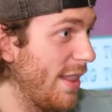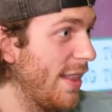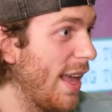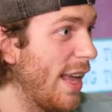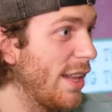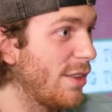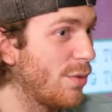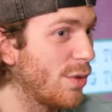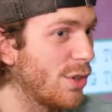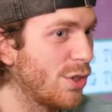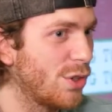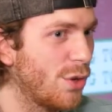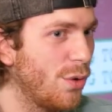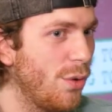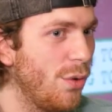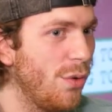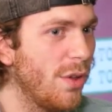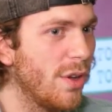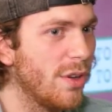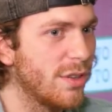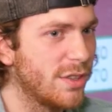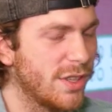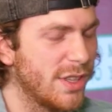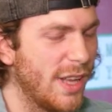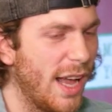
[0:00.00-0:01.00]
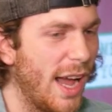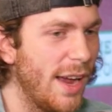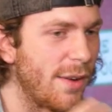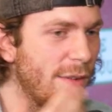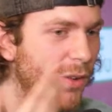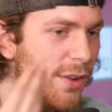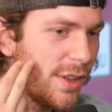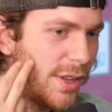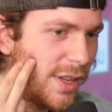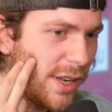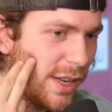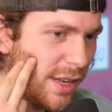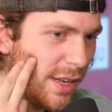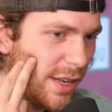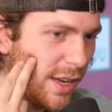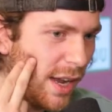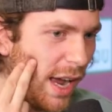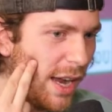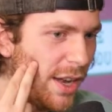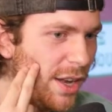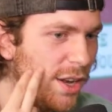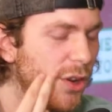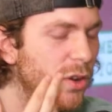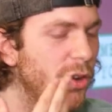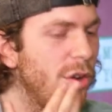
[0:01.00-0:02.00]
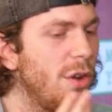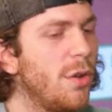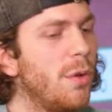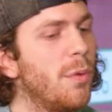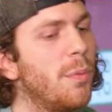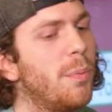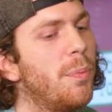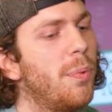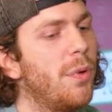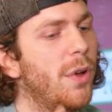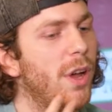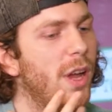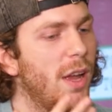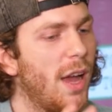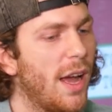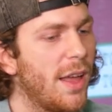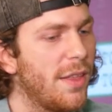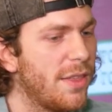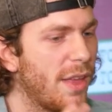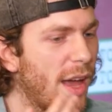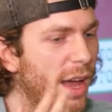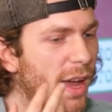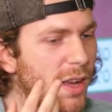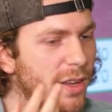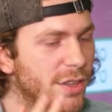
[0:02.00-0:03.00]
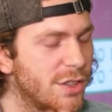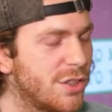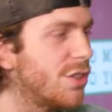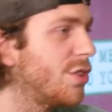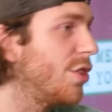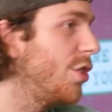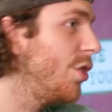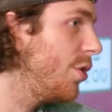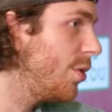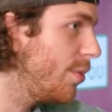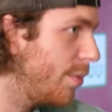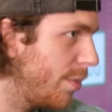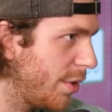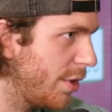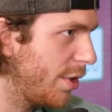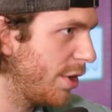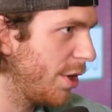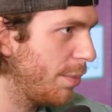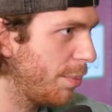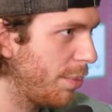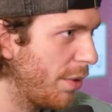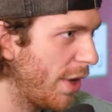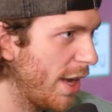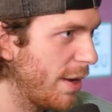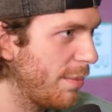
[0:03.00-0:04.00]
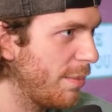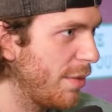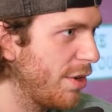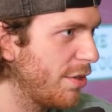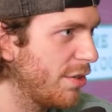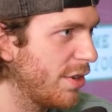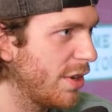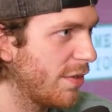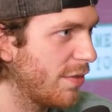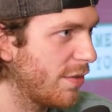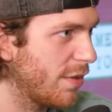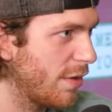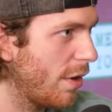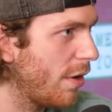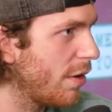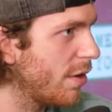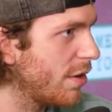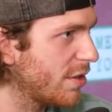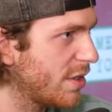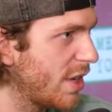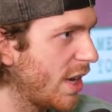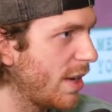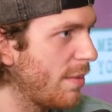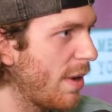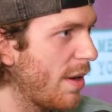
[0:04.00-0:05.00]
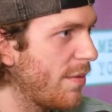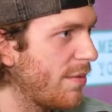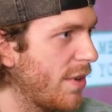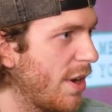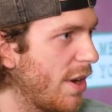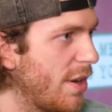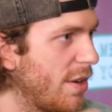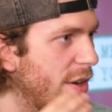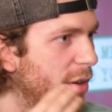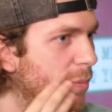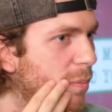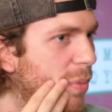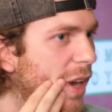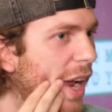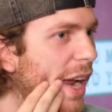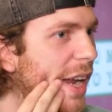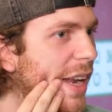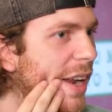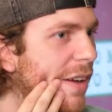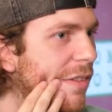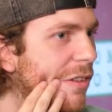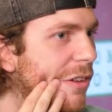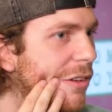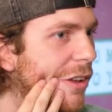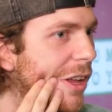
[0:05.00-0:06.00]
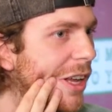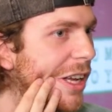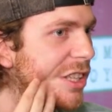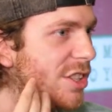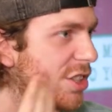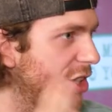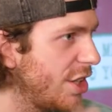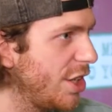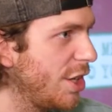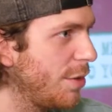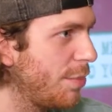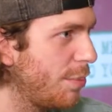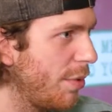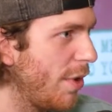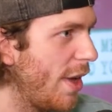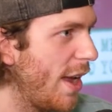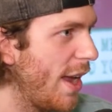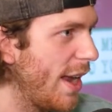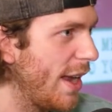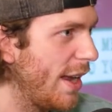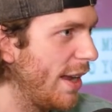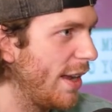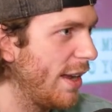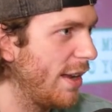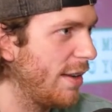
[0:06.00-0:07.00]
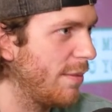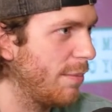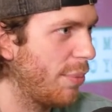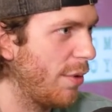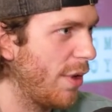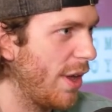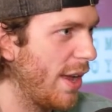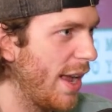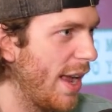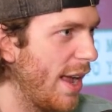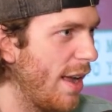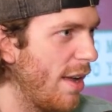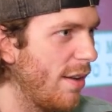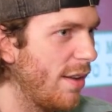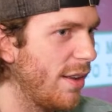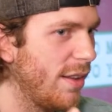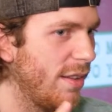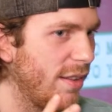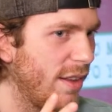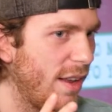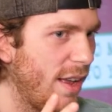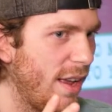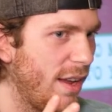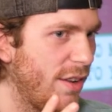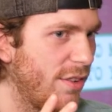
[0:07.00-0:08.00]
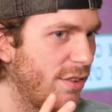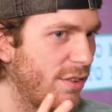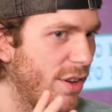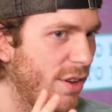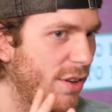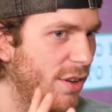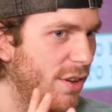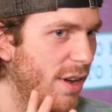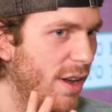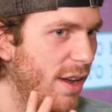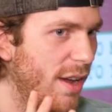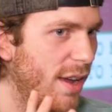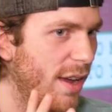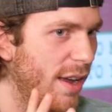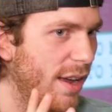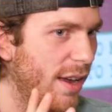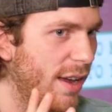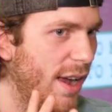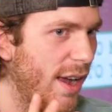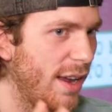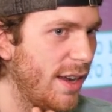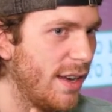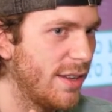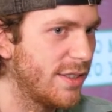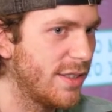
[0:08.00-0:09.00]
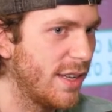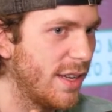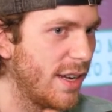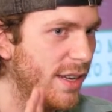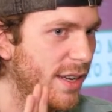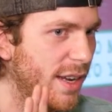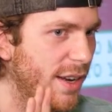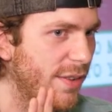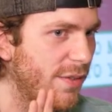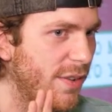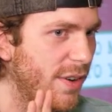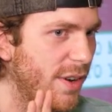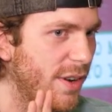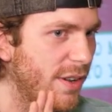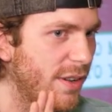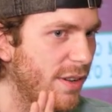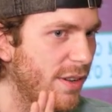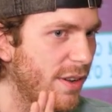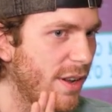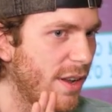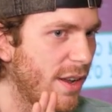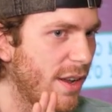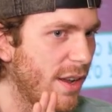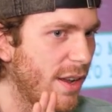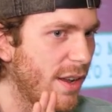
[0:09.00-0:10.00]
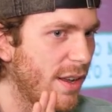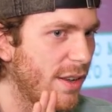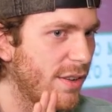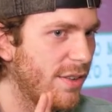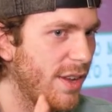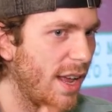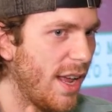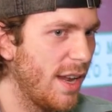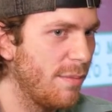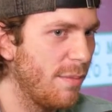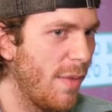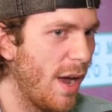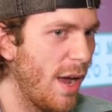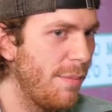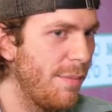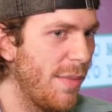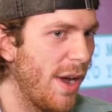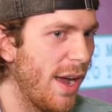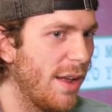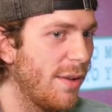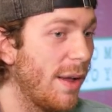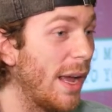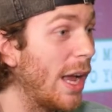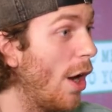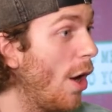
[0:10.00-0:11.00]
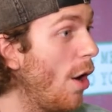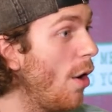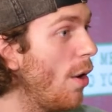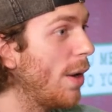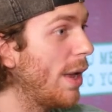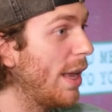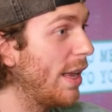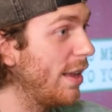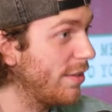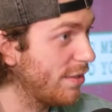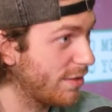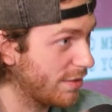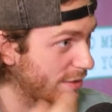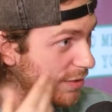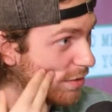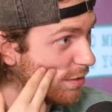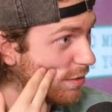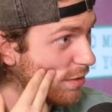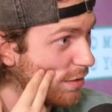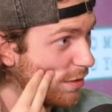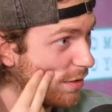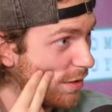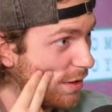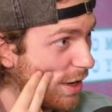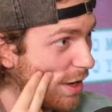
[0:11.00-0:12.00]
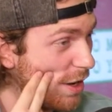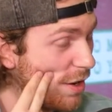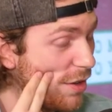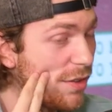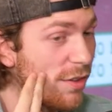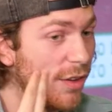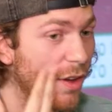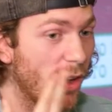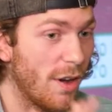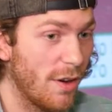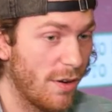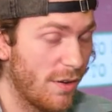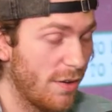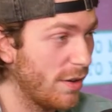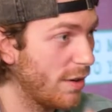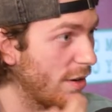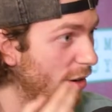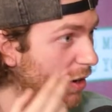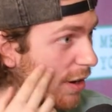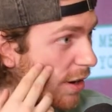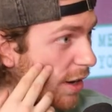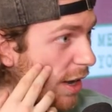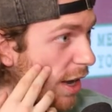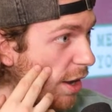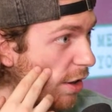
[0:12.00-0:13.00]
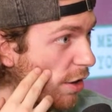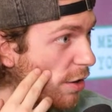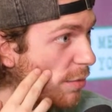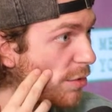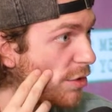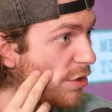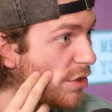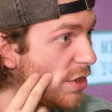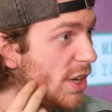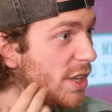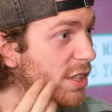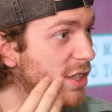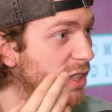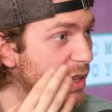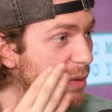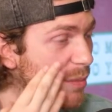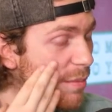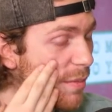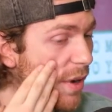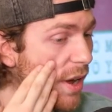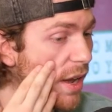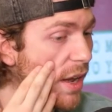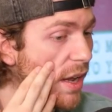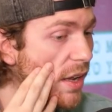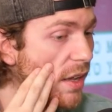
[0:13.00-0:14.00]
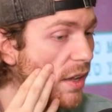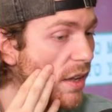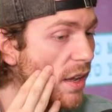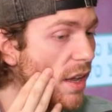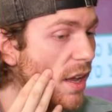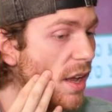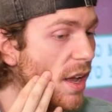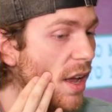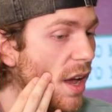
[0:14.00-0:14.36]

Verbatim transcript: and that's what's cool though, is because I really didn't. I knew you play. I, I assumed you played music for all this time yeah. I've known you, but I never like seen you play and play out and like so yeah, it kind of set a different set in my mind. Like oh he's he's a killer musician and